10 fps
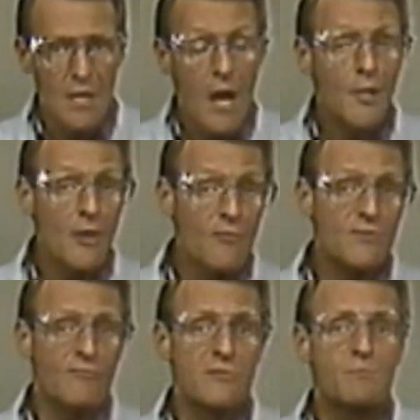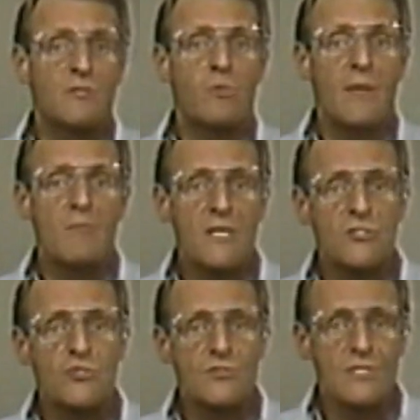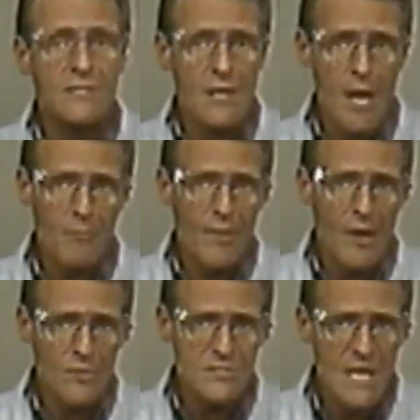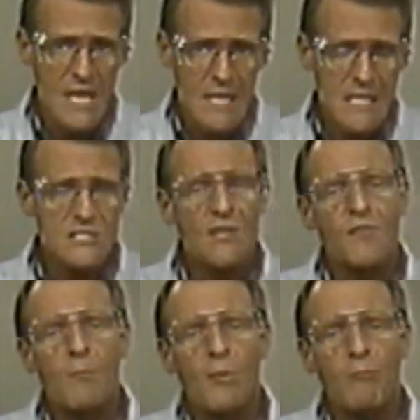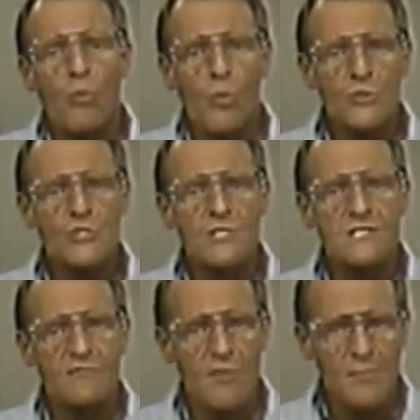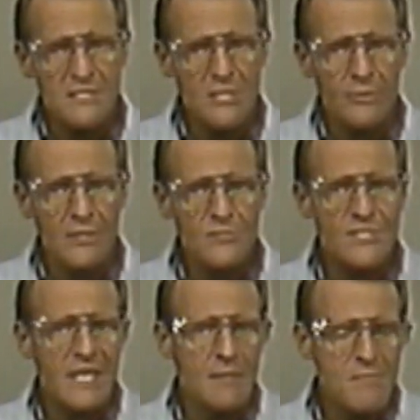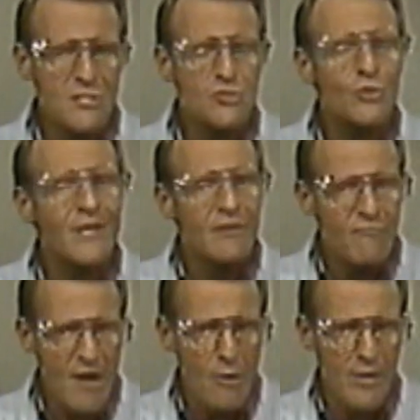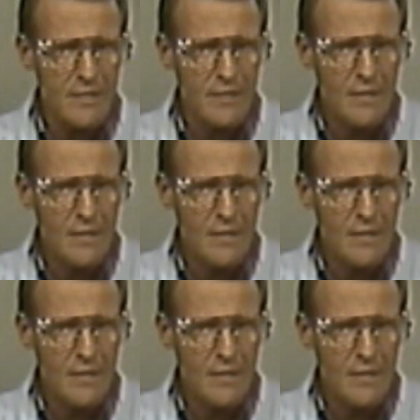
Another difference between mixtures and compounds is that the proportions of the materials in a mixture can vary.